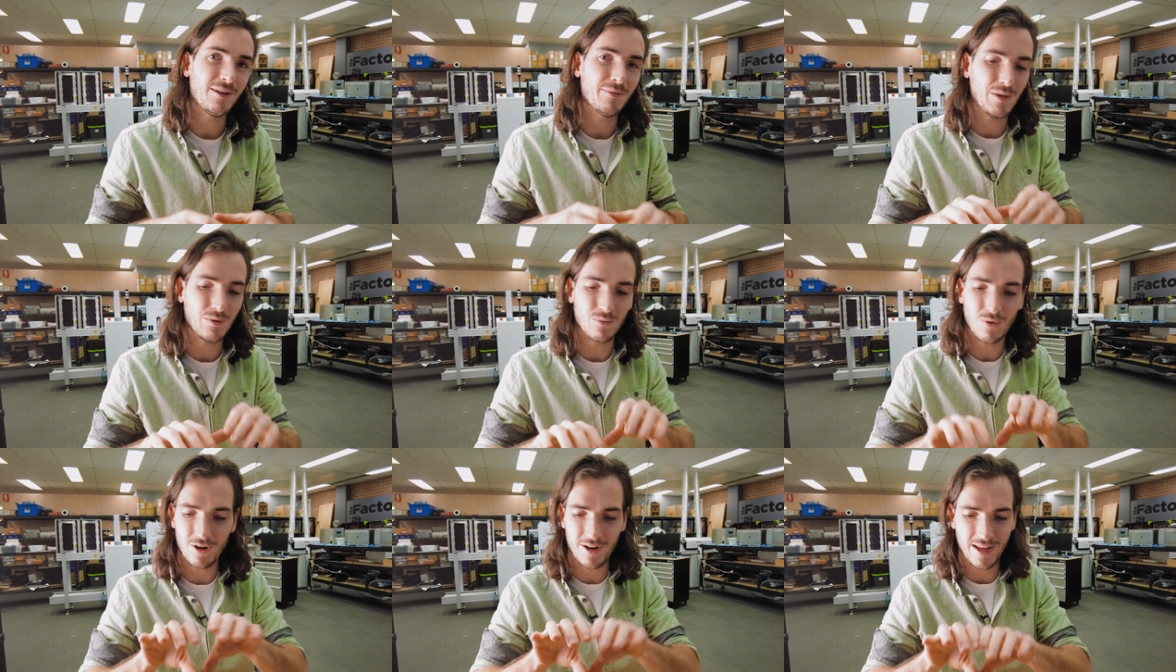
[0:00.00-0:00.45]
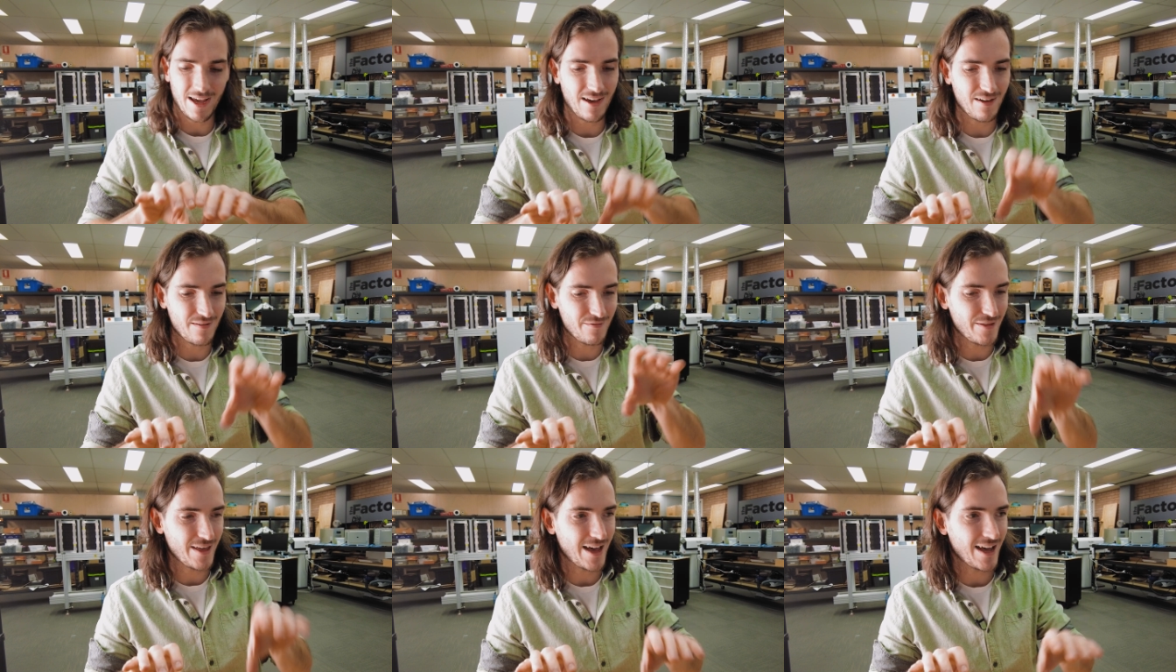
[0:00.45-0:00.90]
And we won't
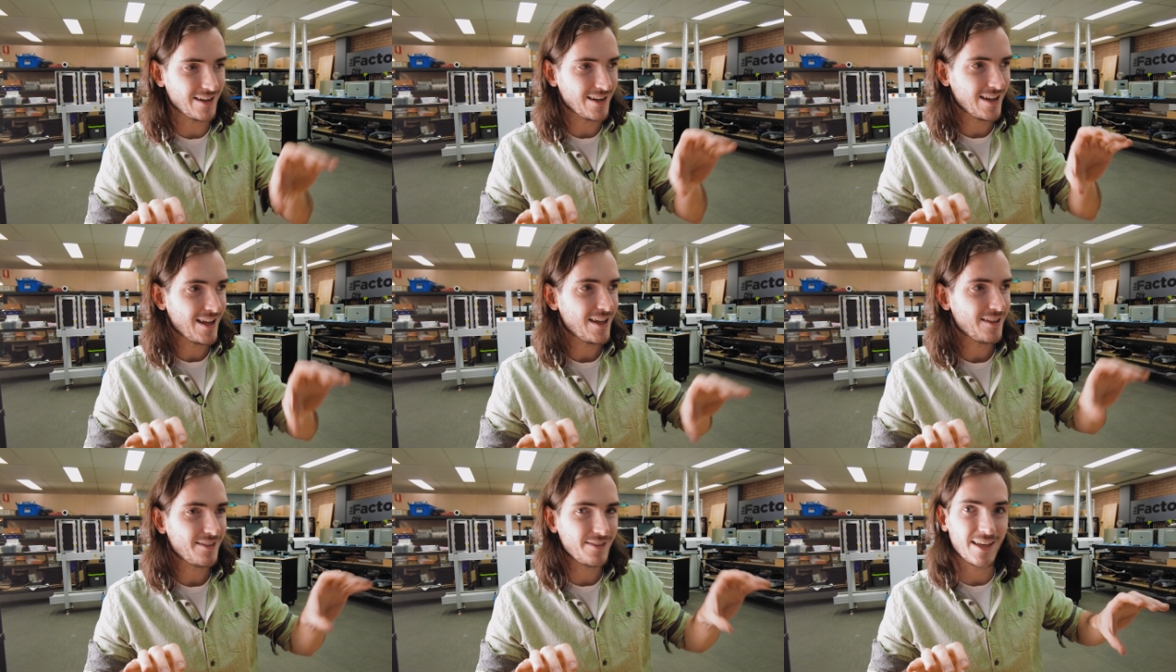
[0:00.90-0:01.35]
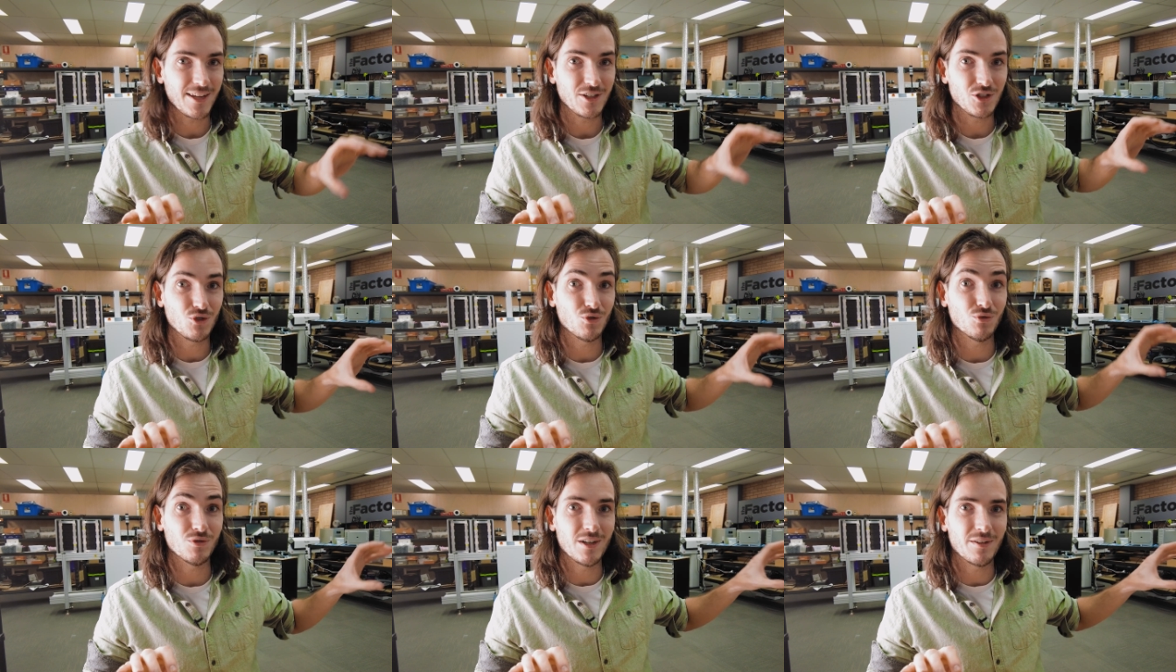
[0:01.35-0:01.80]
have that
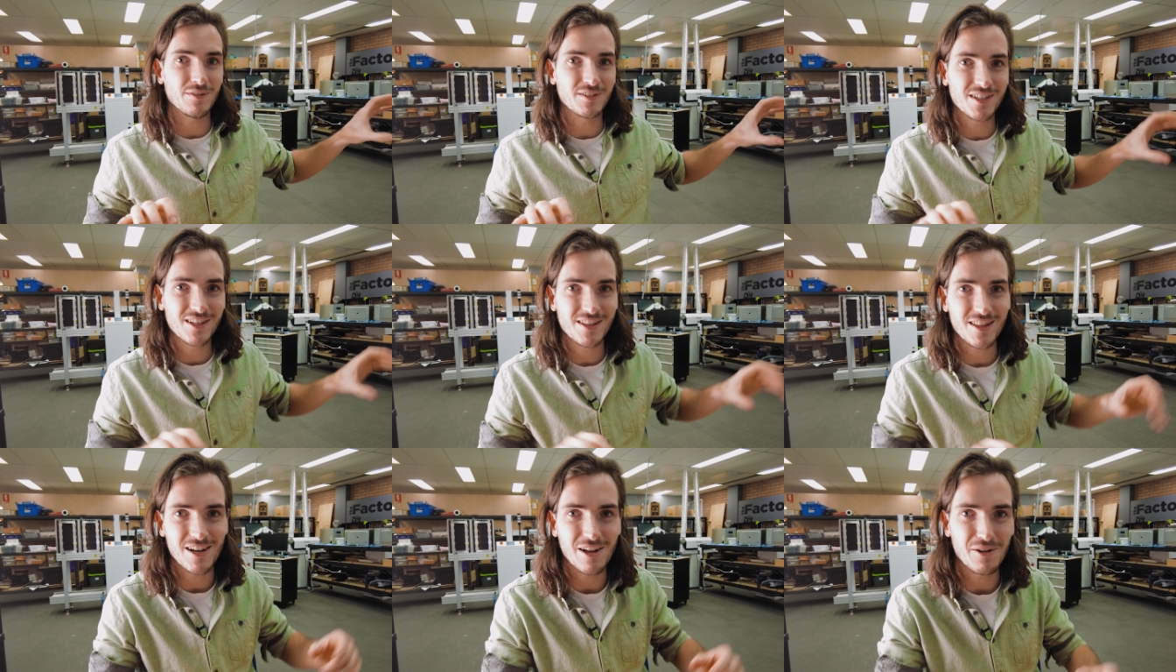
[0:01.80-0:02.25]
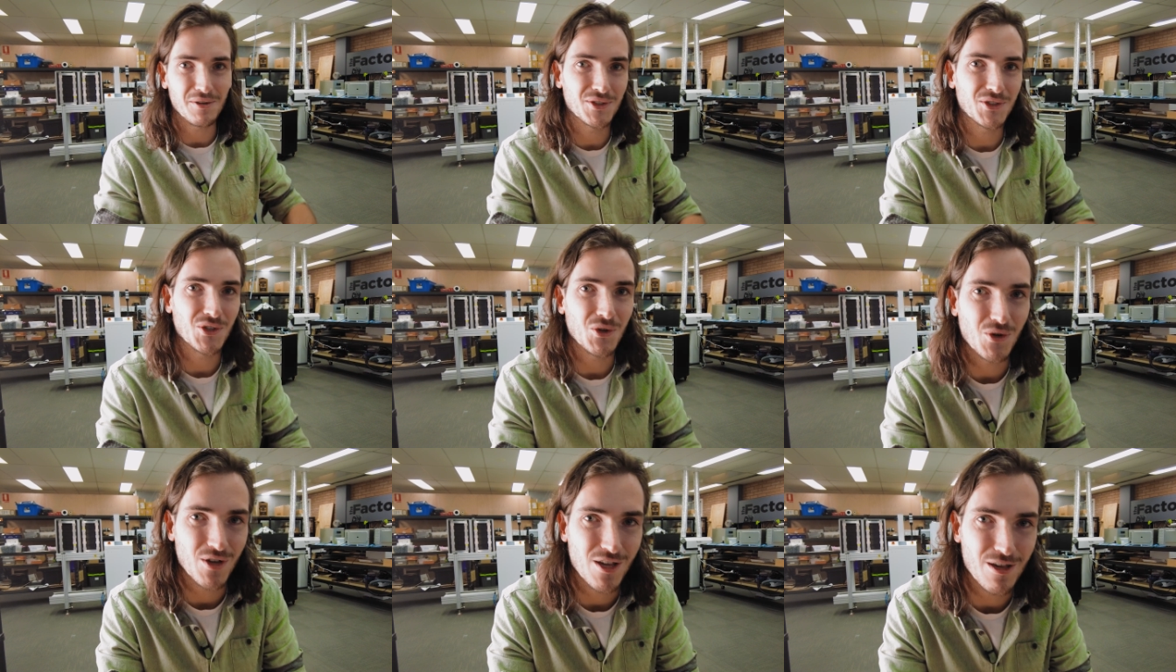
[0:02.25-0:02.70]
drift that I was
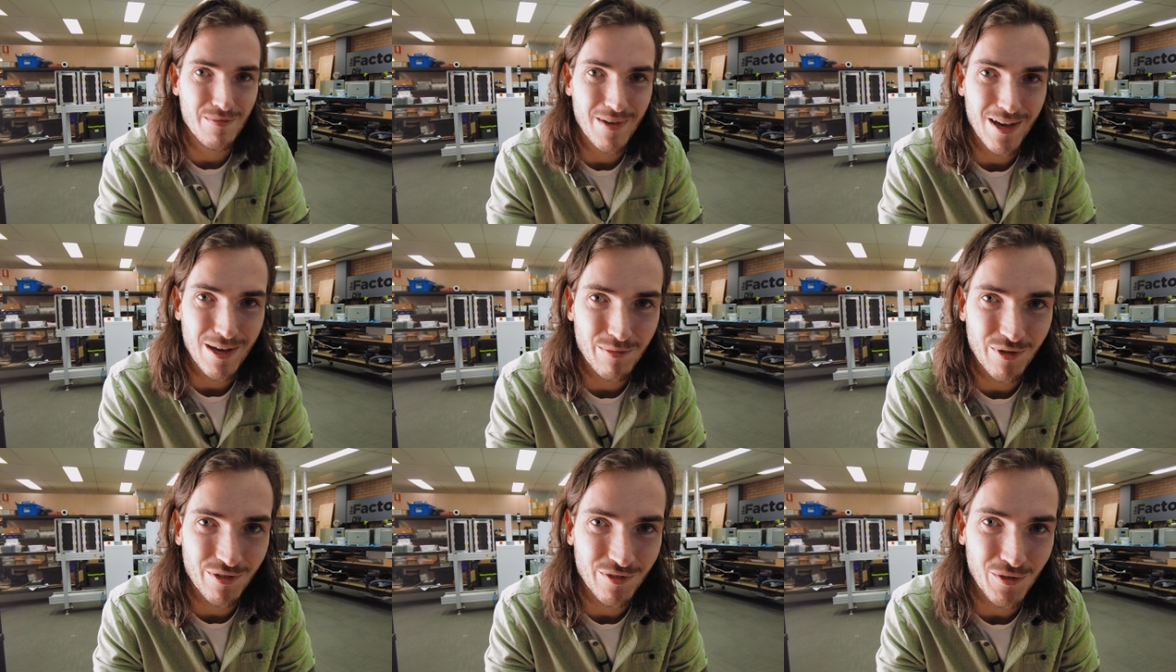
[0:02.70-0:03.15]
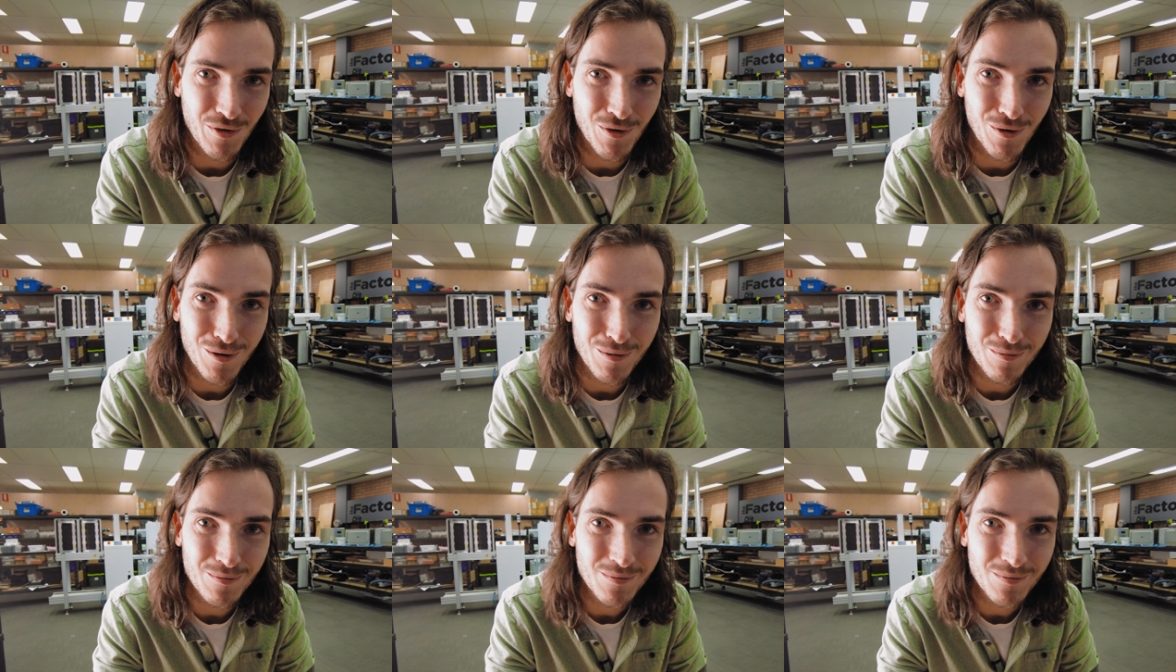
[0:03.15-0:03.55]
talking about before.